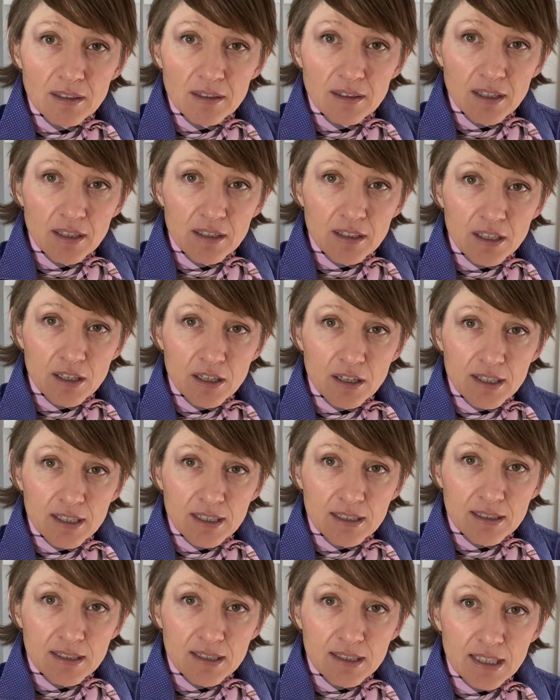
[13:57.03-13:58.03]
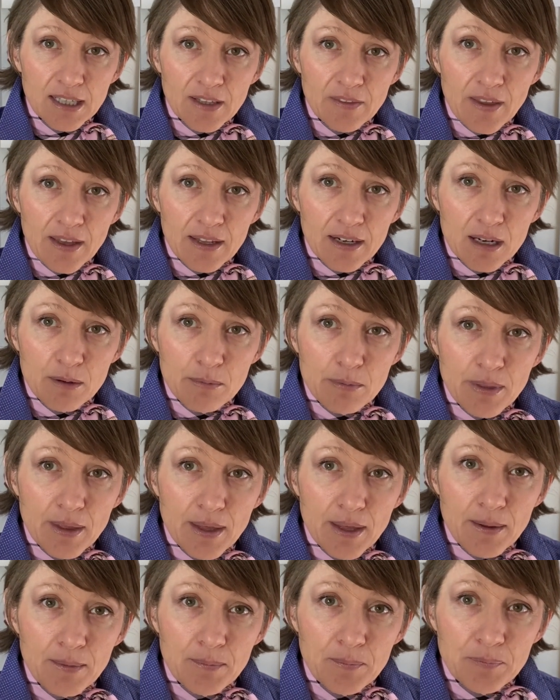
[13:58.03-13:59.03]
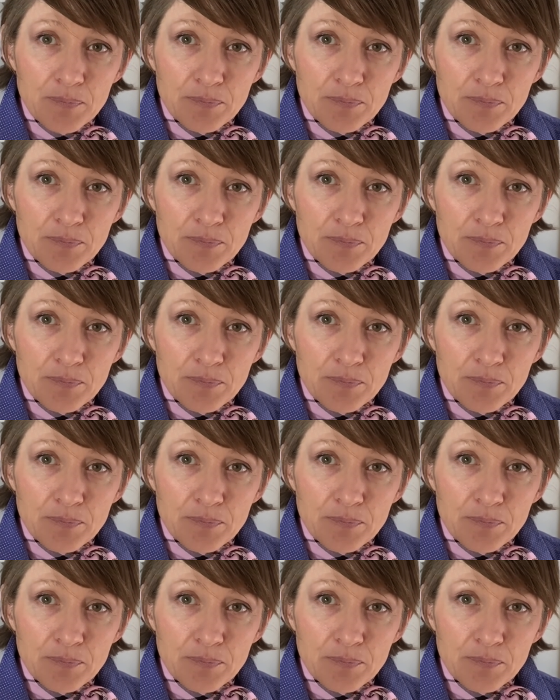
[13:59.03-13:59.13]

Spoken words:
There you go, you can see that up there.